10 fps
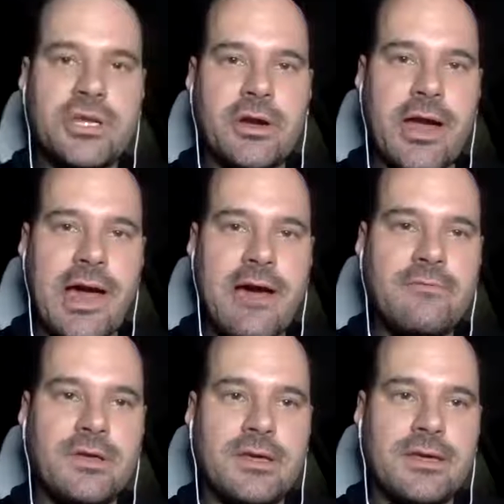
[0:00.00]
here I
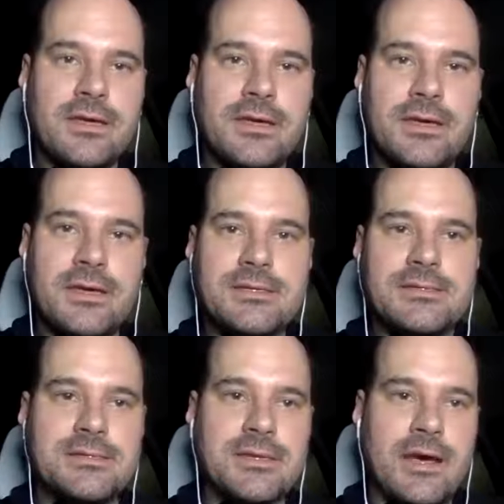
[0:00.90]
have
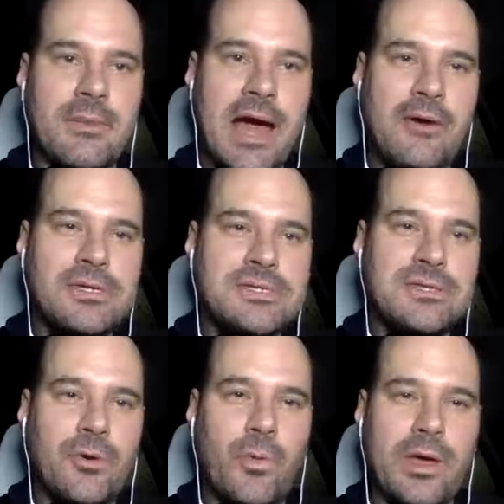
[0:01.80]
is um, how
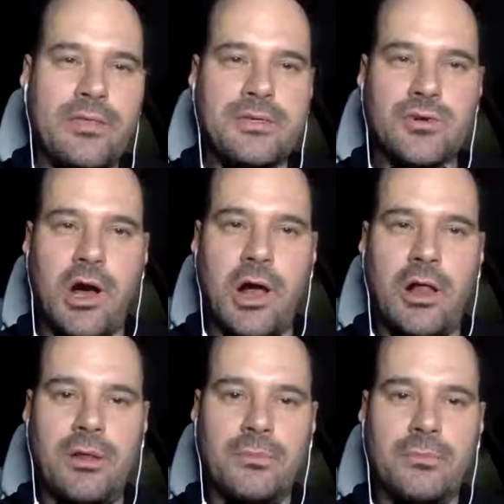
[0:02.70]
does the
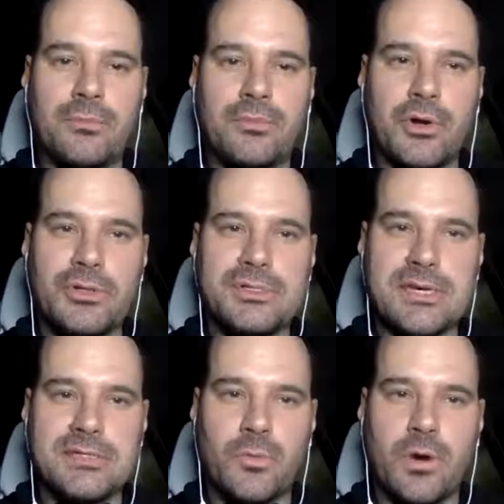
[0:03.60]
withdrawal
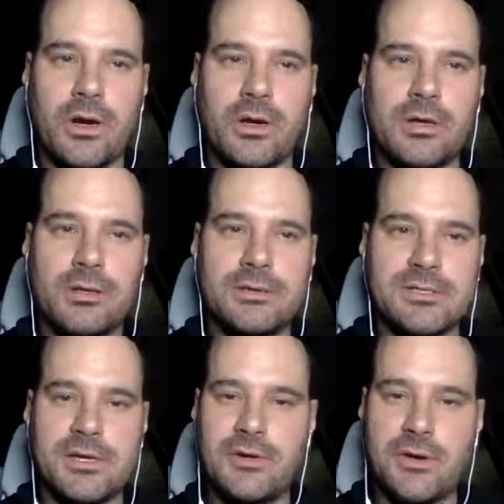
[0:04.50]
process work?
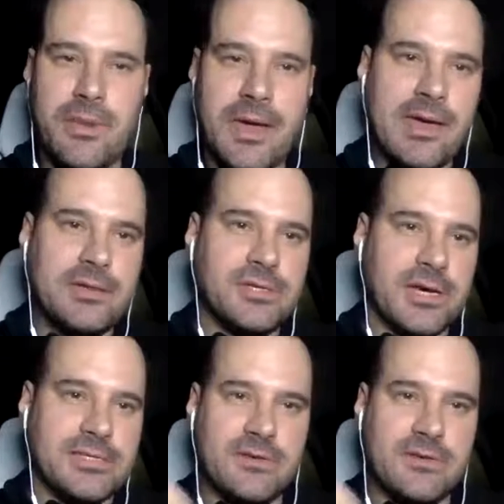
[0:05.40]
Does it go to your bank? Do you guys have